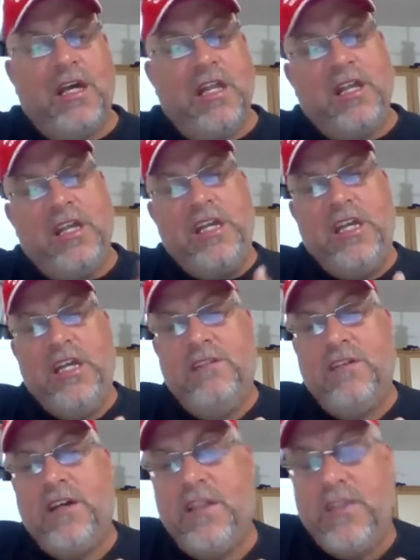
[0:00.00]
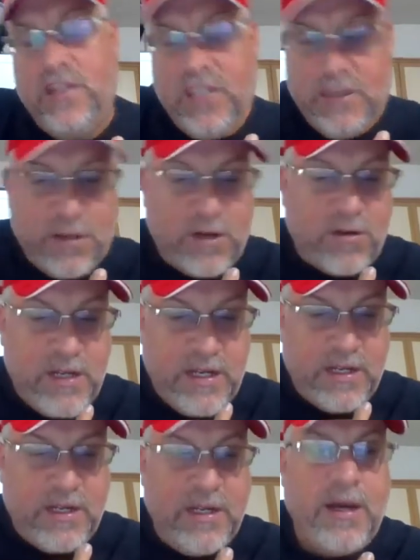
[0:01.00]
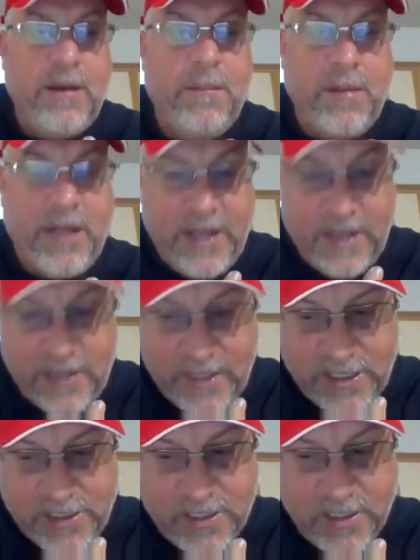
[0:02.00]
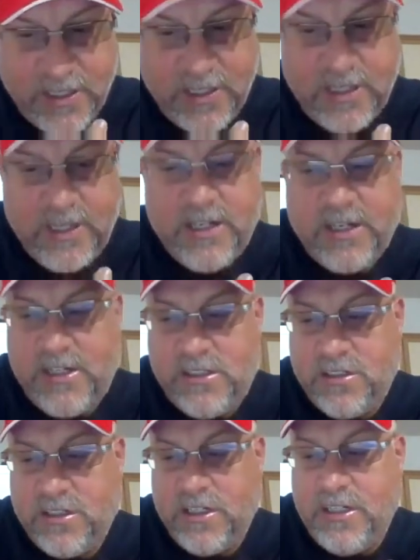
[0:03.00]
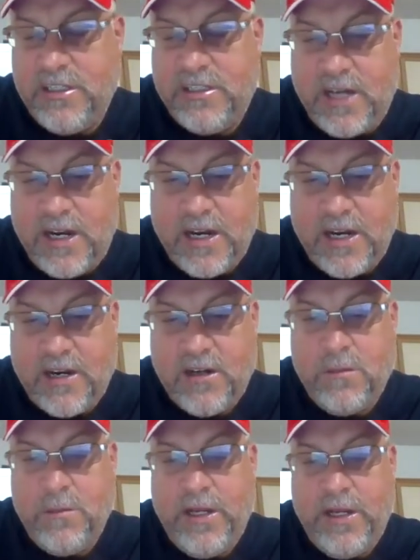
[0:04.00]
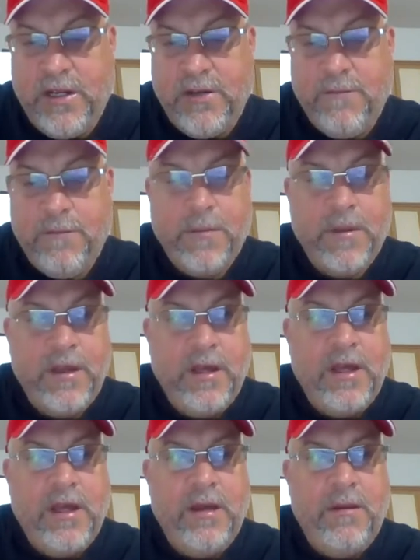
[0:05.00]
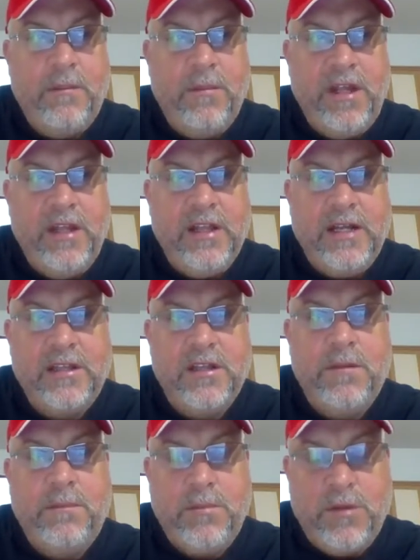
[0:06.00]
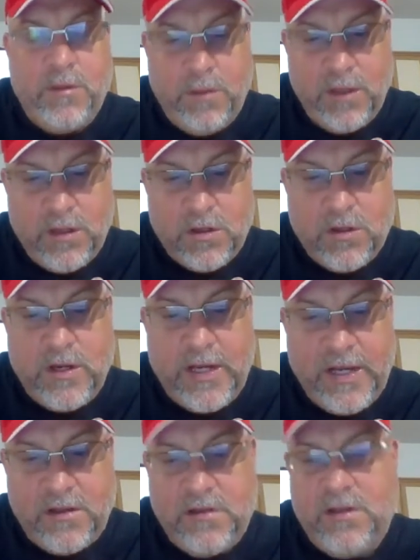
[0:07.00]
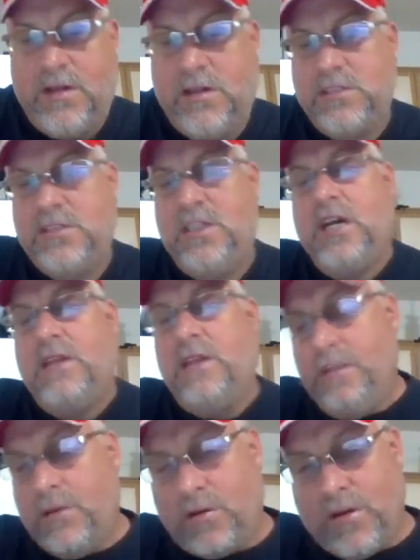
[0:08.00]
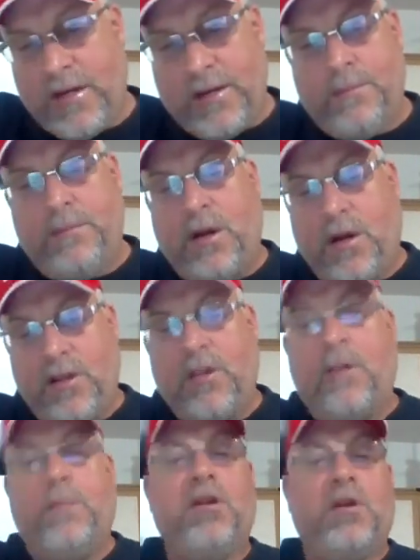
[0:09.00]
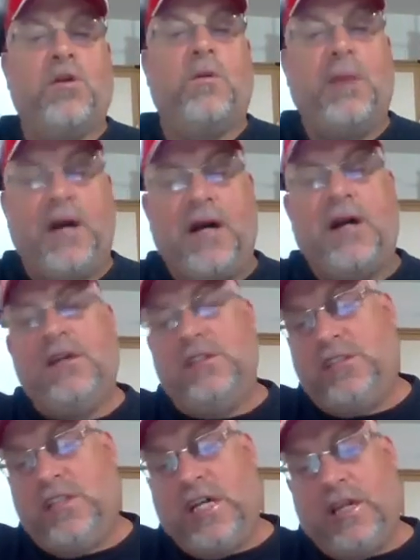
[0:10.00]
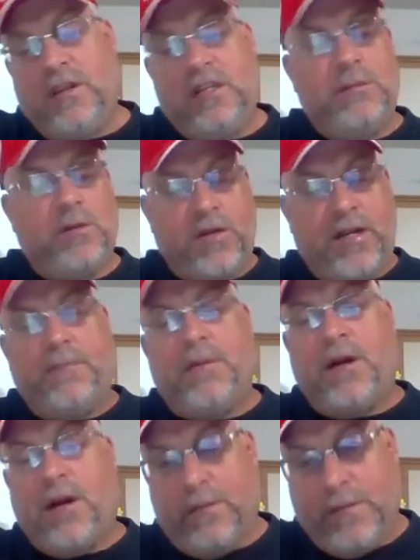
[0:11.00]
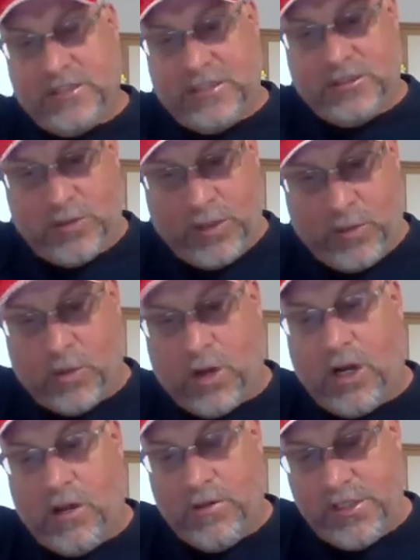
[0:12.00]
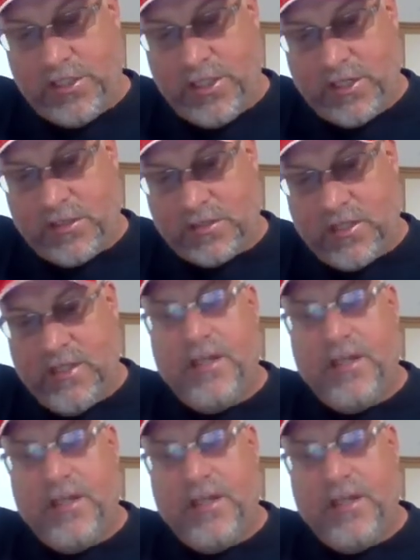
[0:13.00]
leave the Democratic plantation because they're getting tired of being like the political hound dogs of the Democrat Party, the political pawns of the Democratic Party. Right? That's what they were all these years.